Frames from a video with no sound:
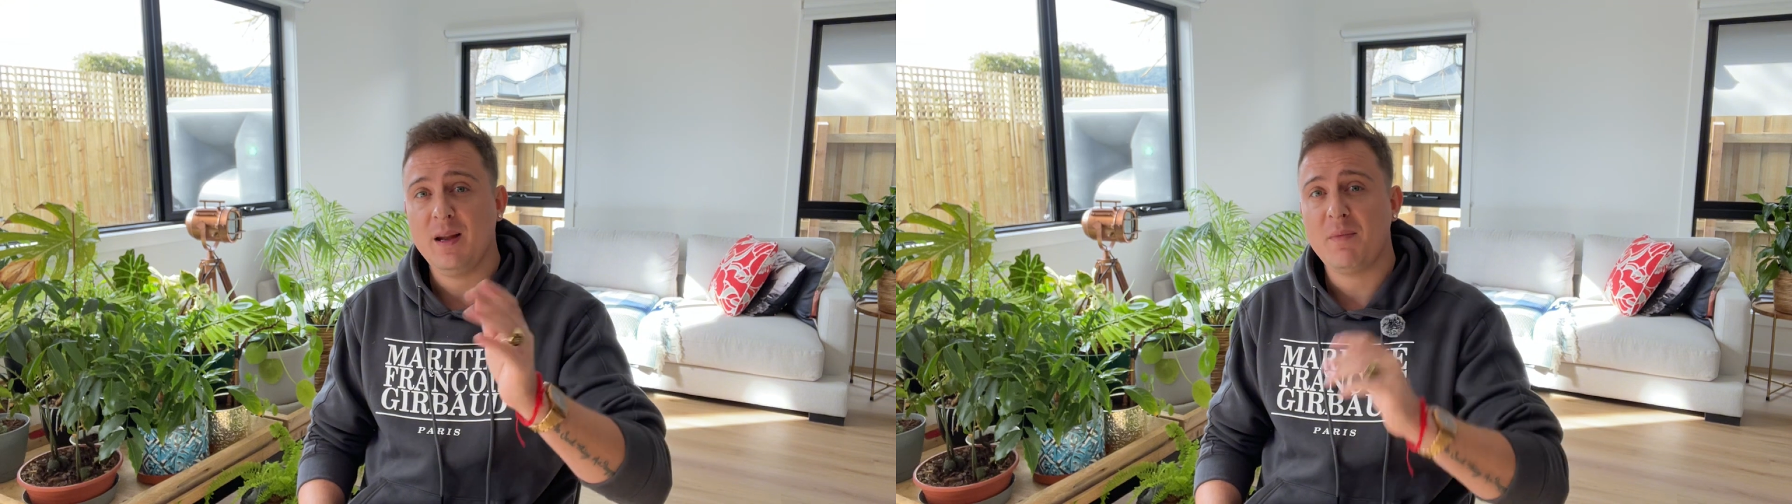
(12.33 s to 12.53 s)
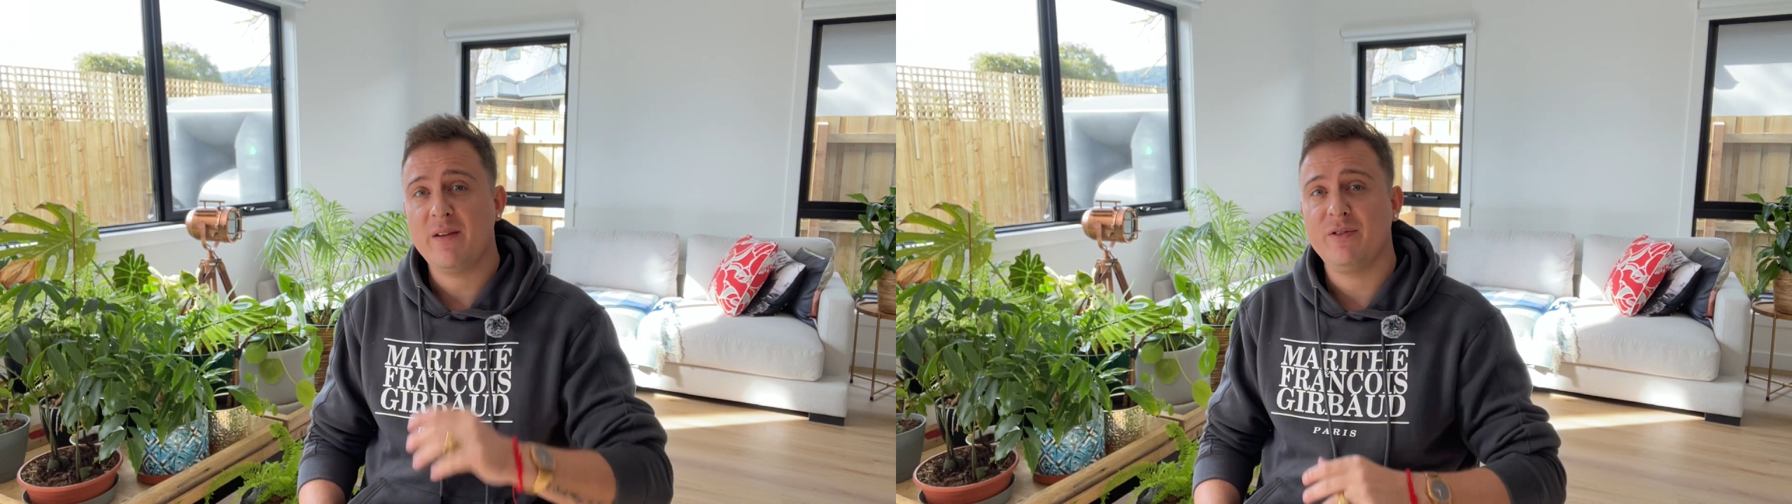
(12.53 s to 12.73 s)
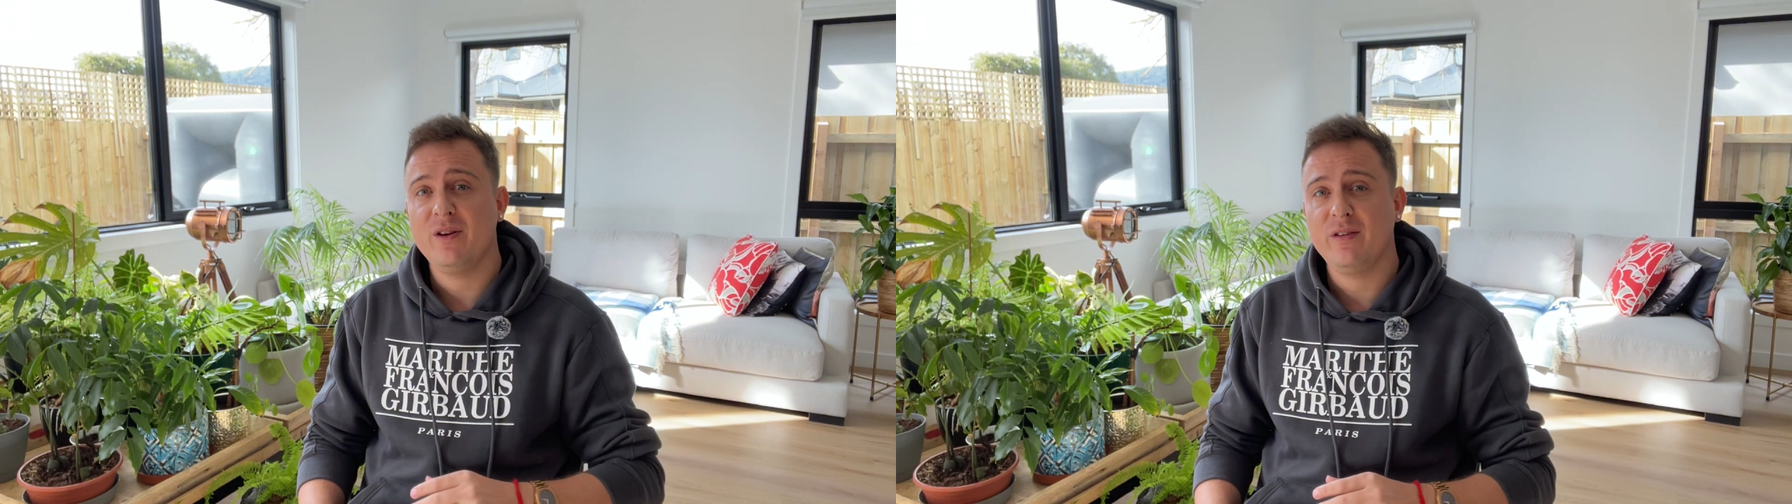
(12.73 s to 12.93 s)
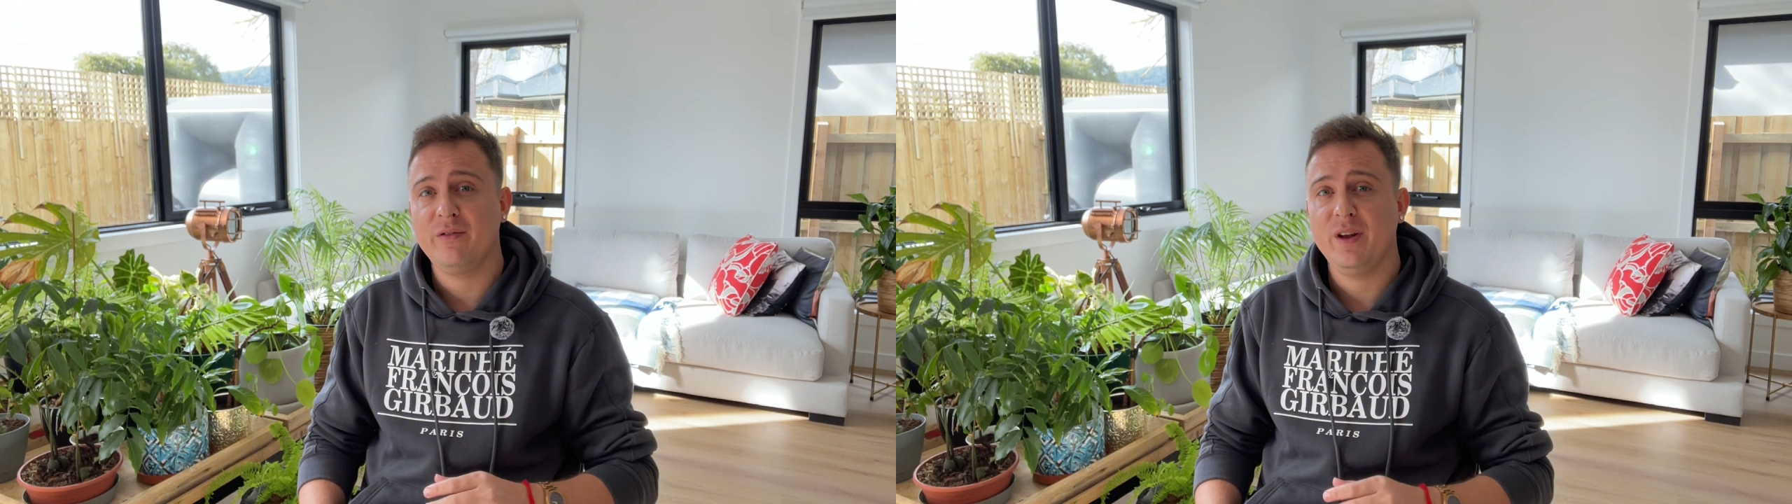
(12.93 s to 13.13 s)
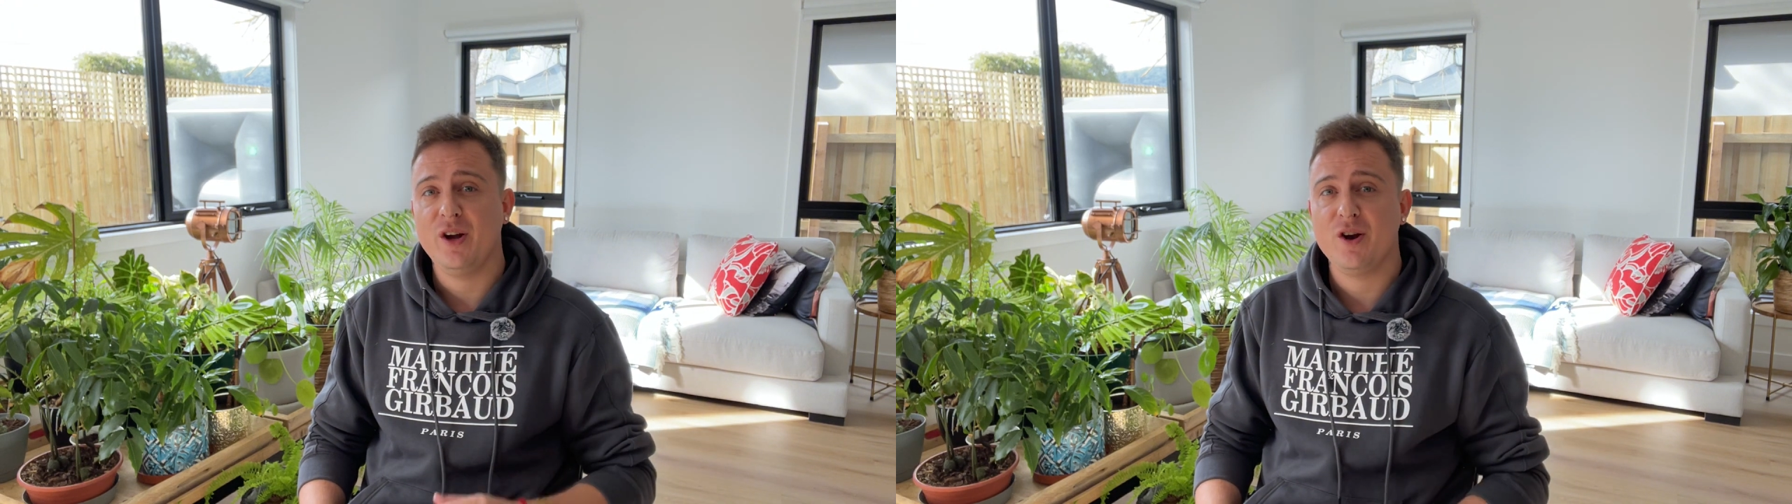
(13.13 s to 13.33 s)
in my first
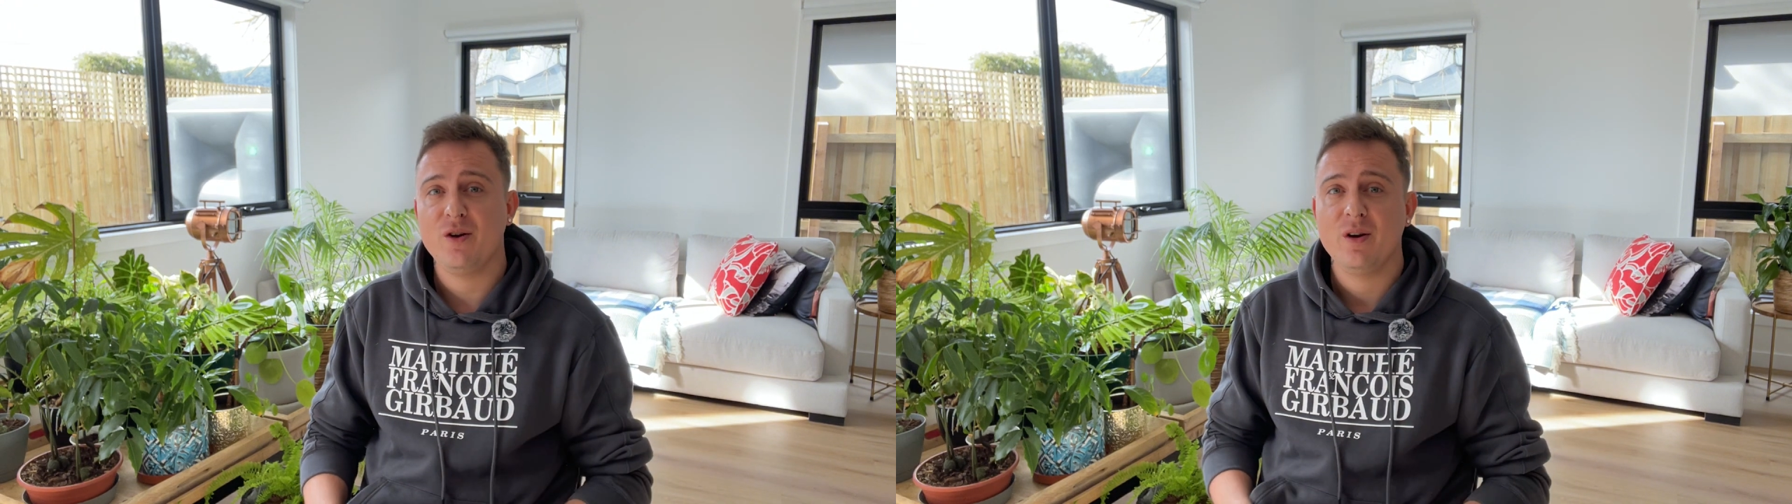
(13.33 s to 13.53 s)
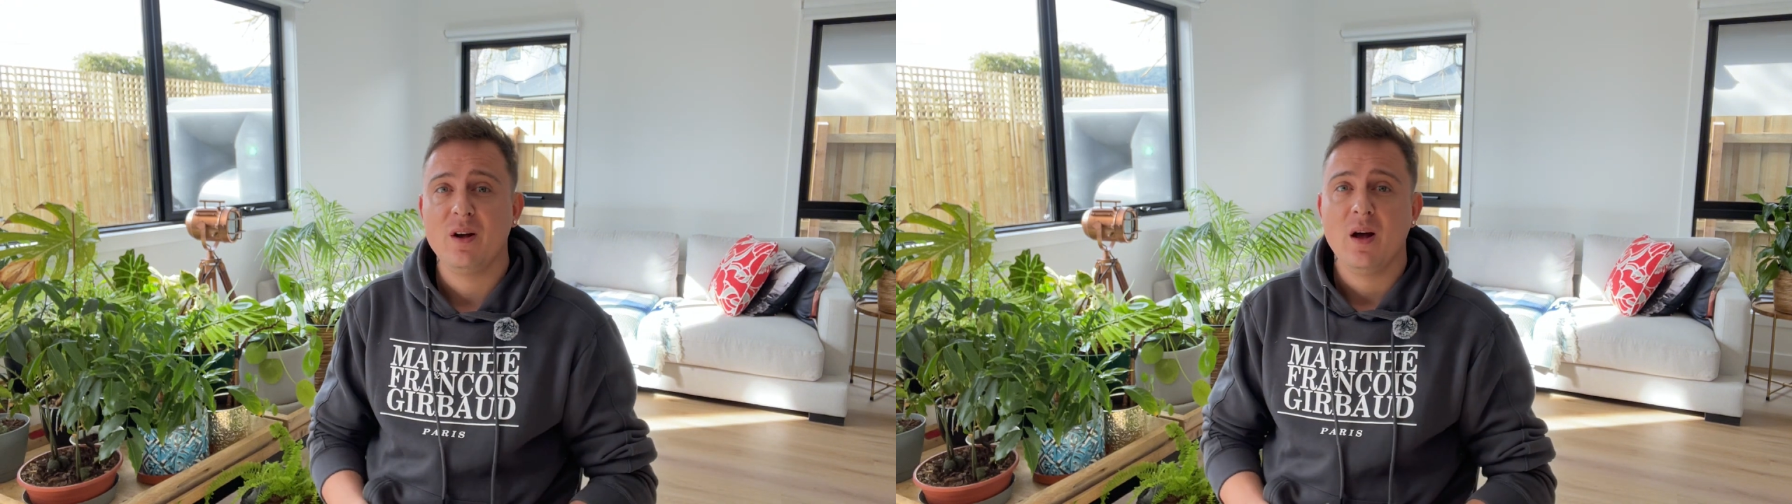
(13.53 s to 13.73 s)
video,